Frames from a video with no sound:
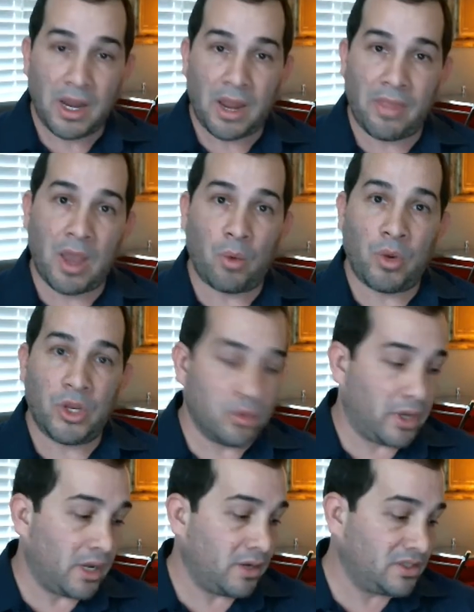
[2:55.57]
And that way you
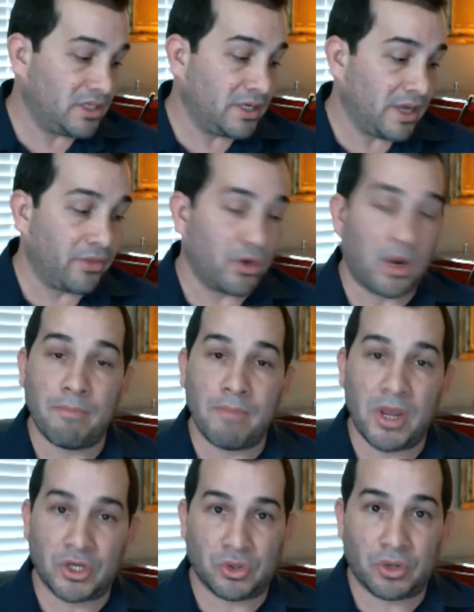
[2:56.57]
can sit down there and
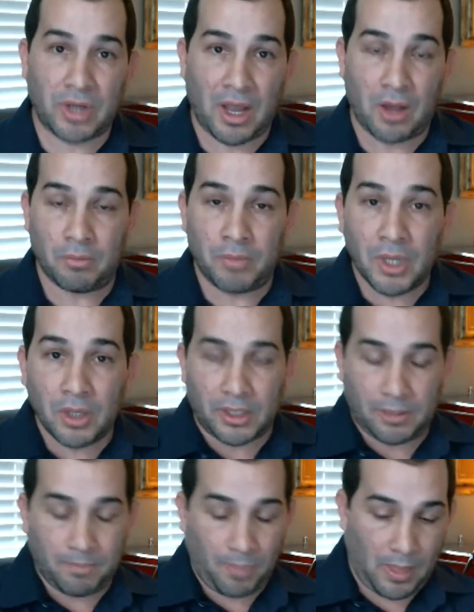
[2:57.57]
measure
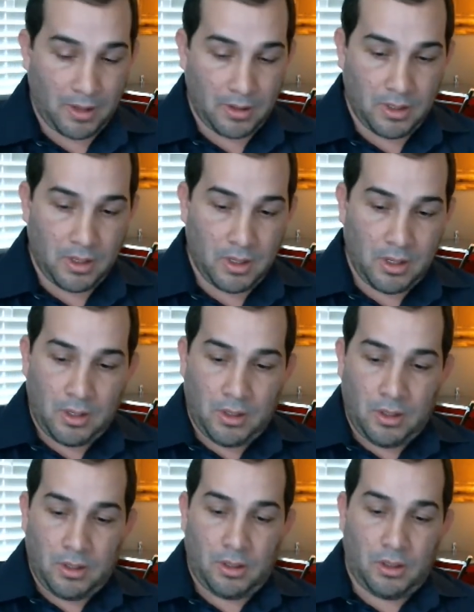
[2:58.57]
accountability.
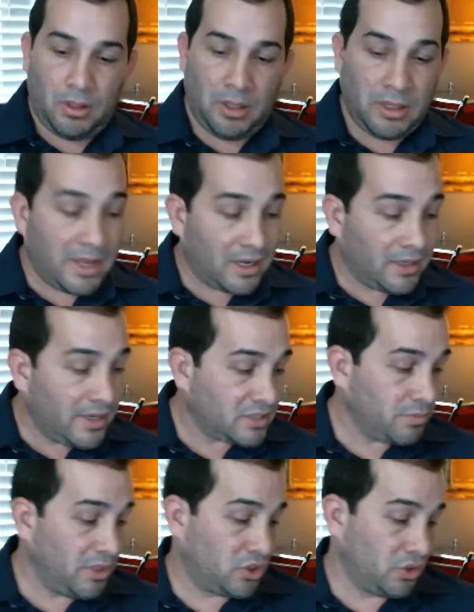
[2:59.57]
And that leads me